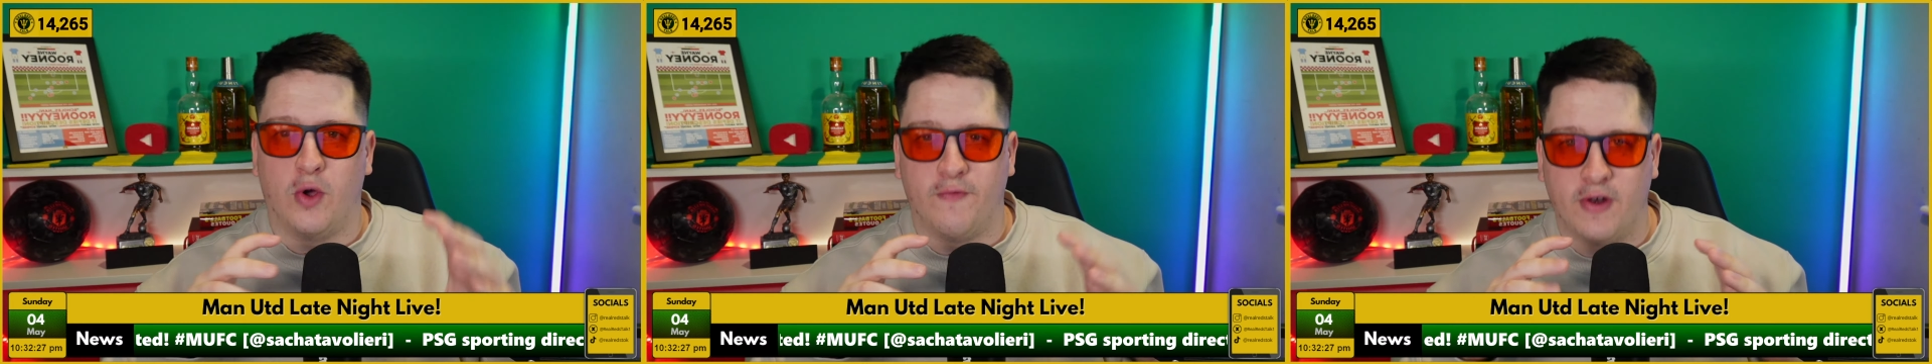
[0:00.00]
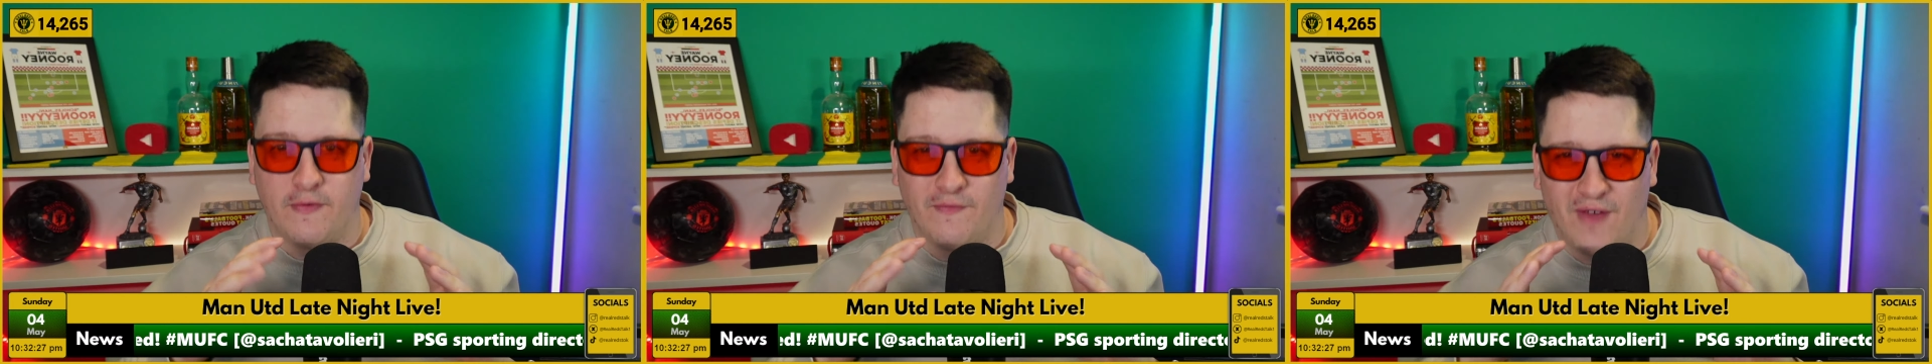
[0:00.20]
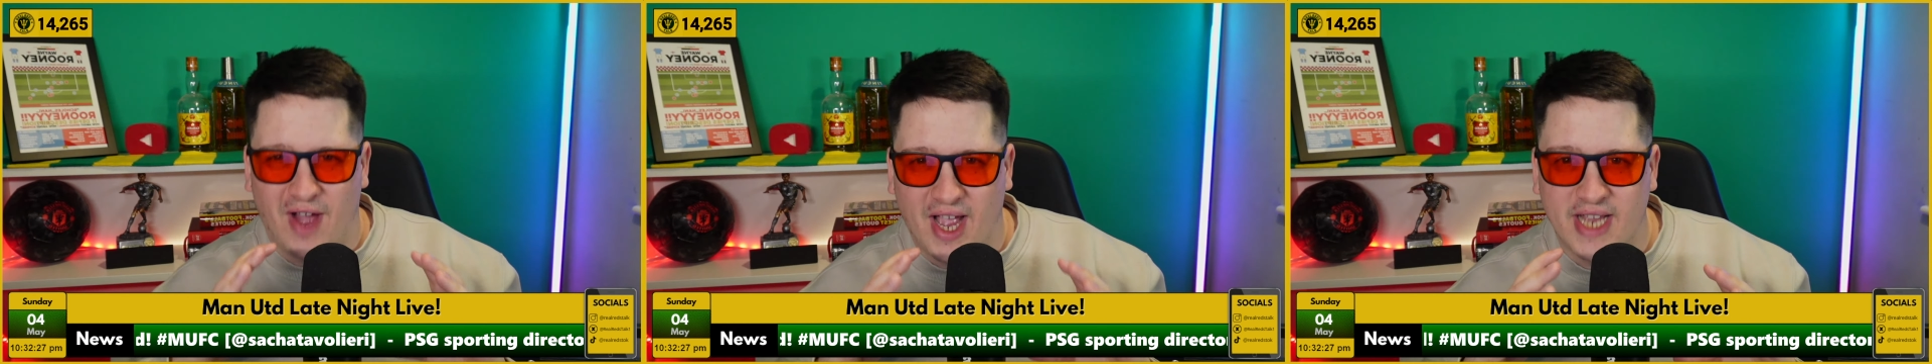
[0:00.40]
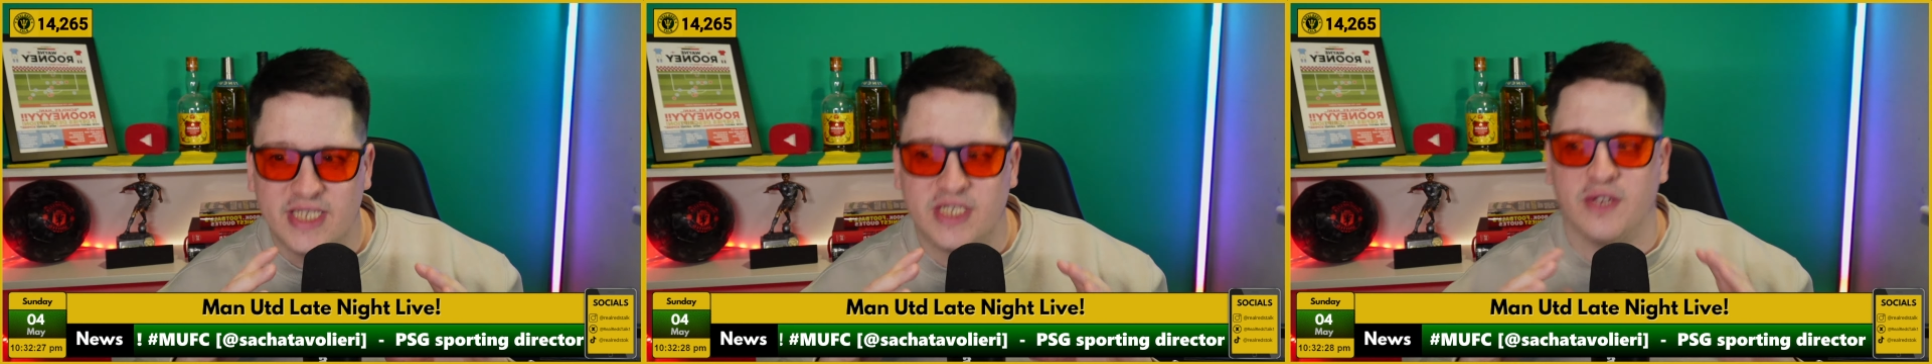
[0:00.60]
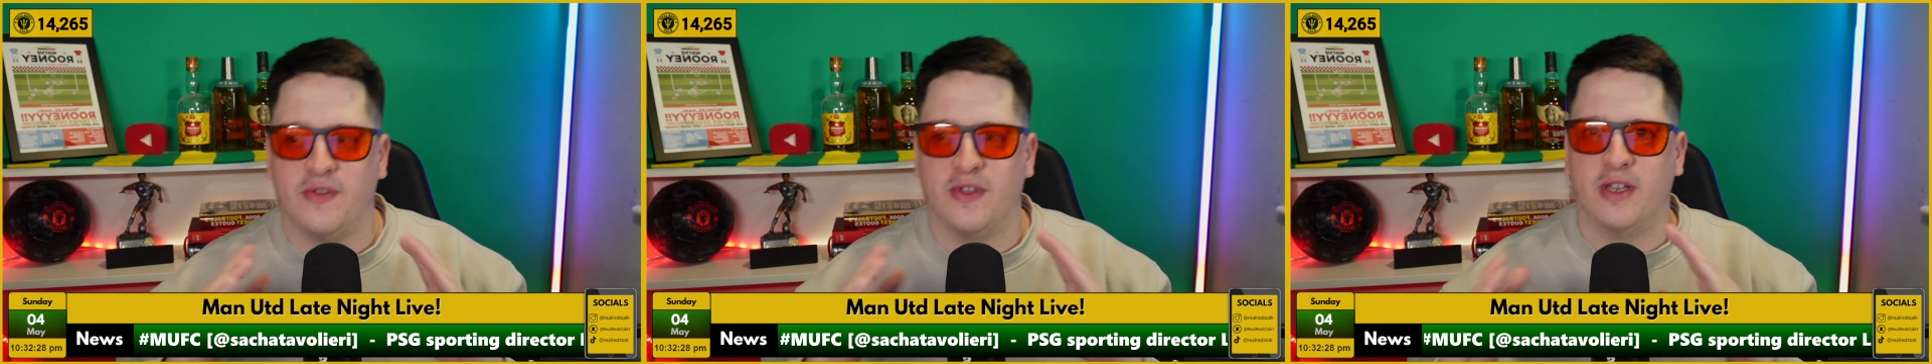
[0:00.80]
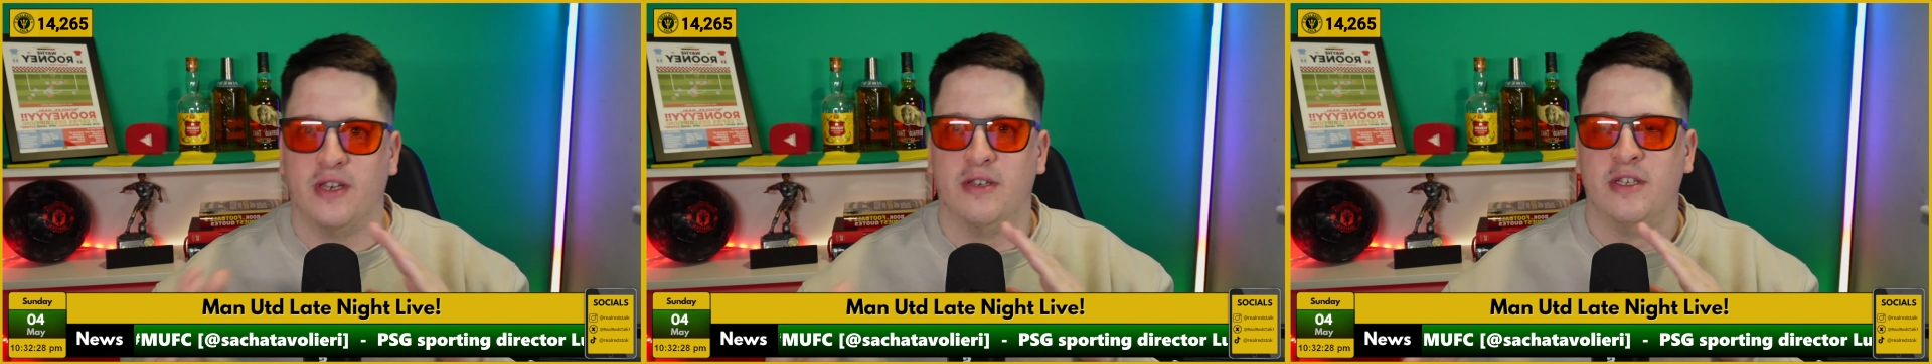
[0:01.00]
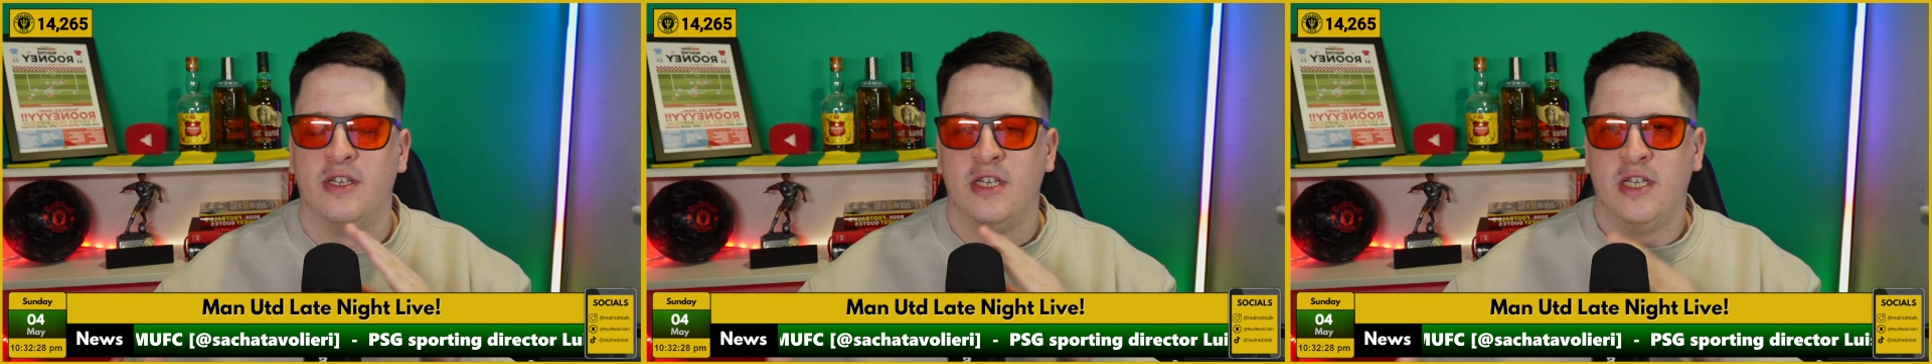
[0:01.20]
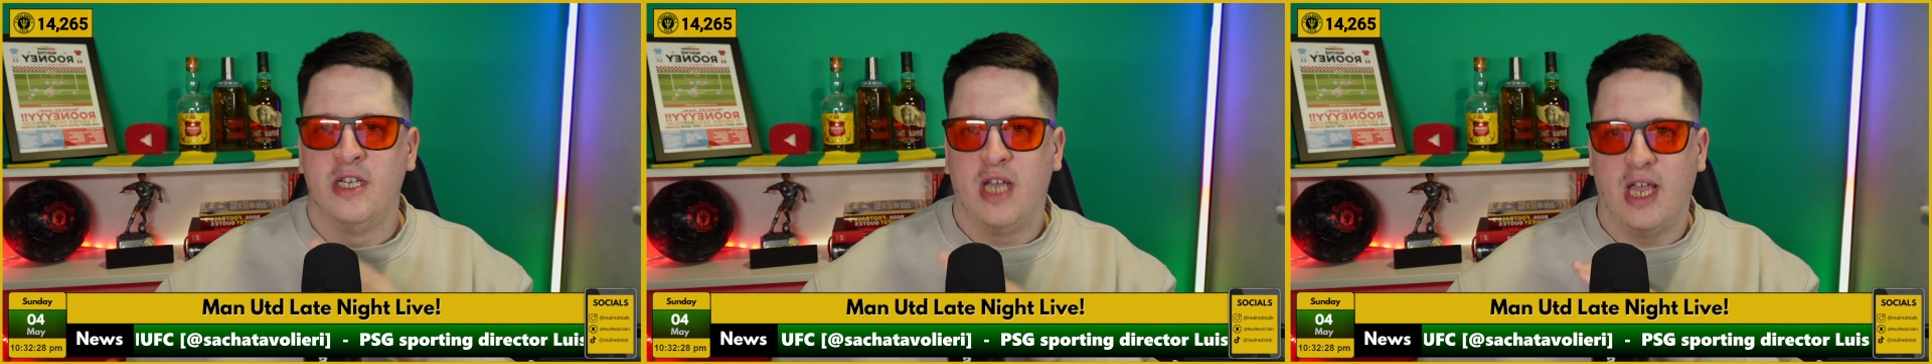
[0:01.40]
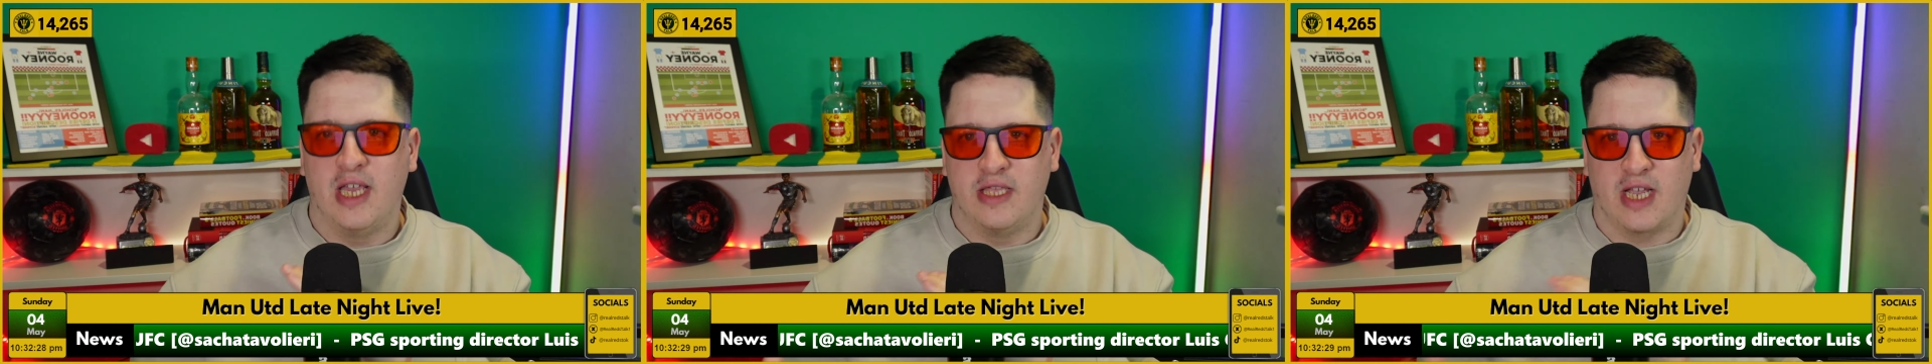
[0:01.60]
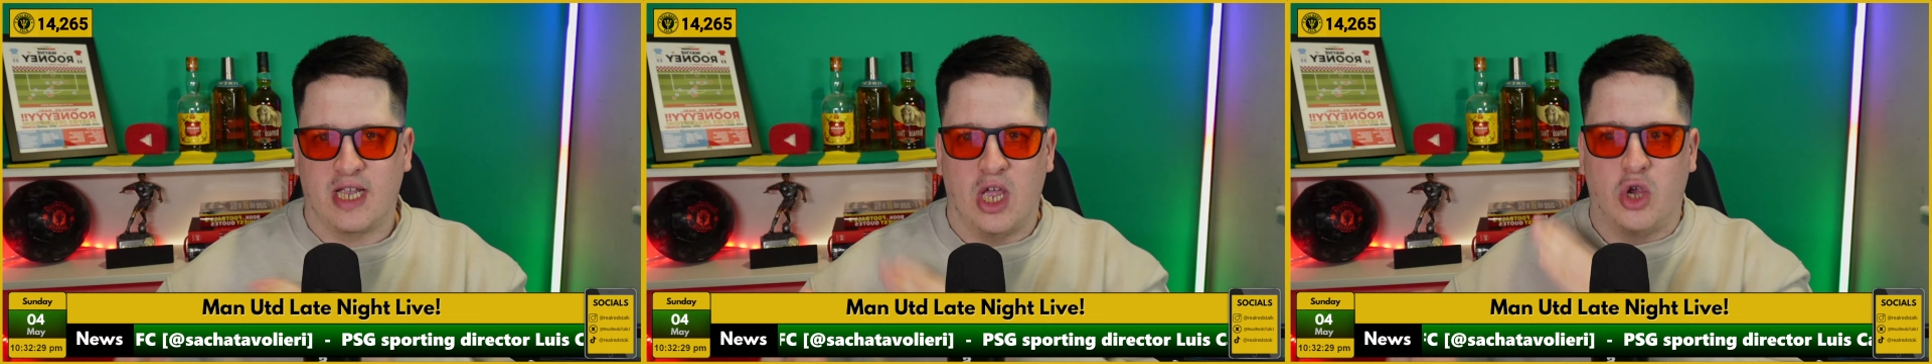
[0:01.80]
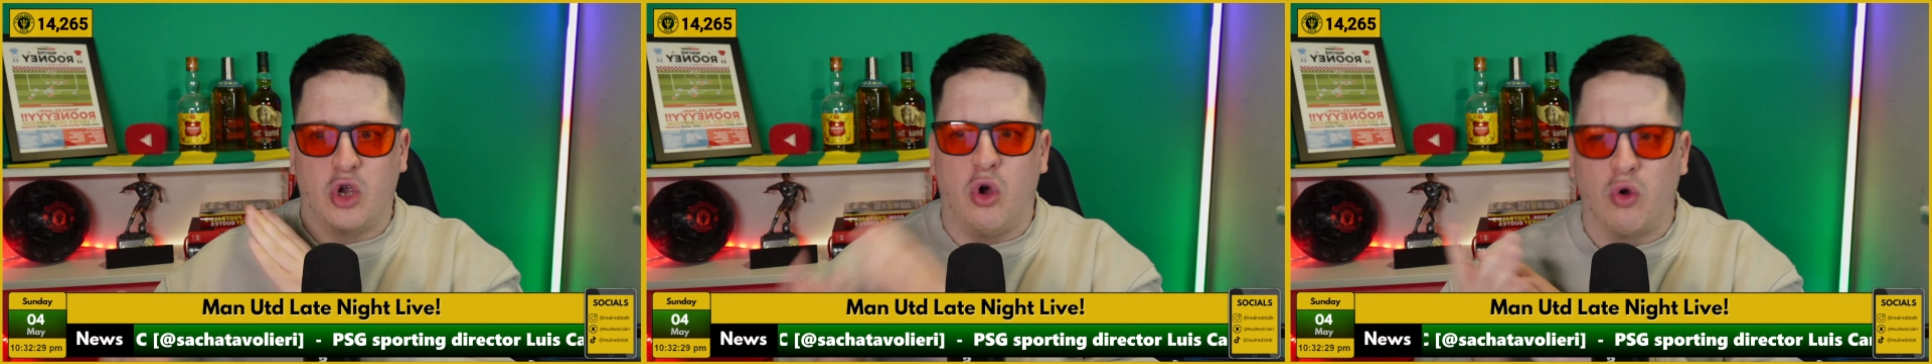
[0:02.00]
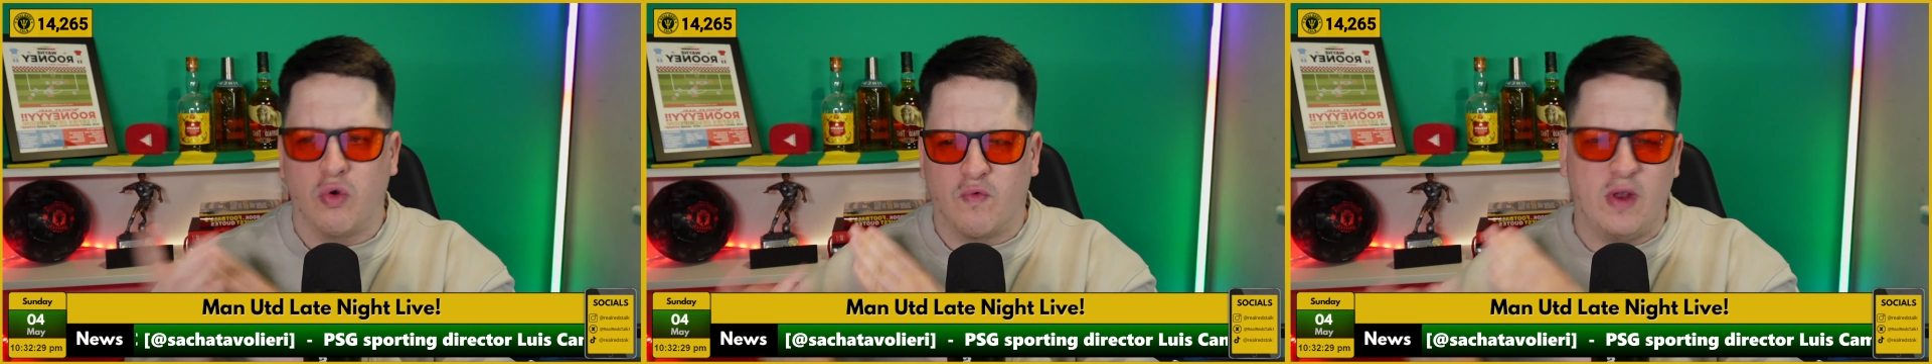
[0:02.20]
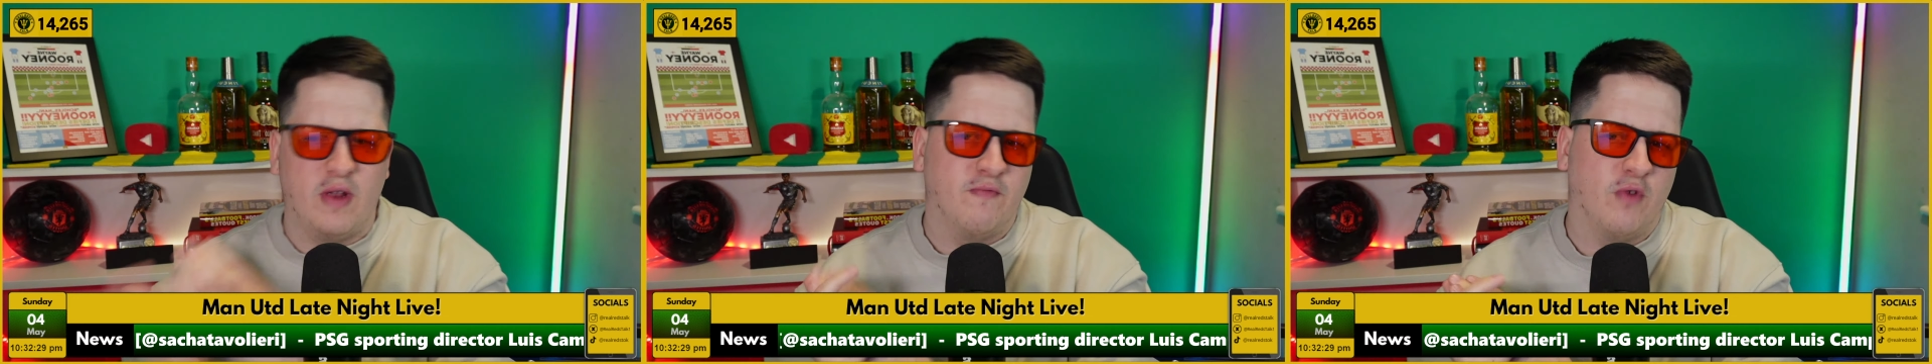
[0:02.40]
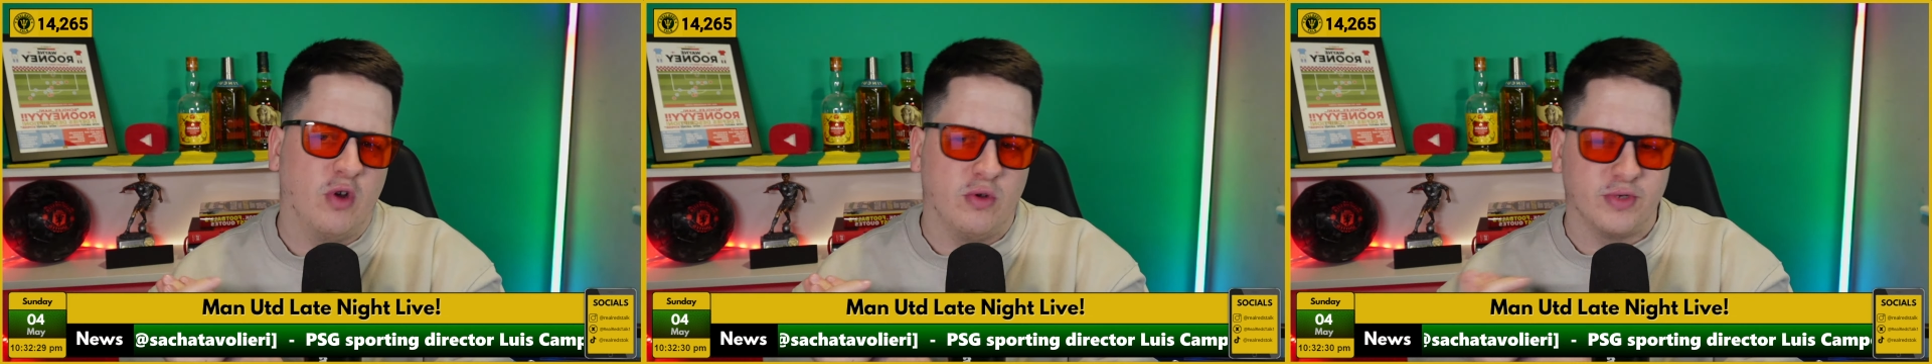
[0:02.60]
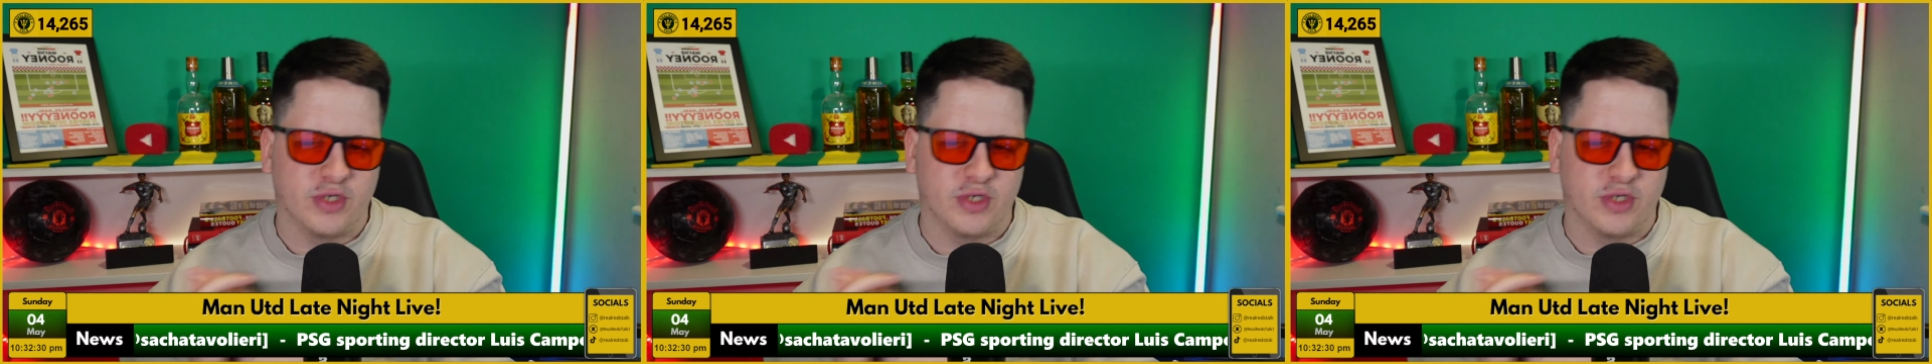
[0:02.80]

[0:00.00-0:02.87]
of an advisor than like a concrete role.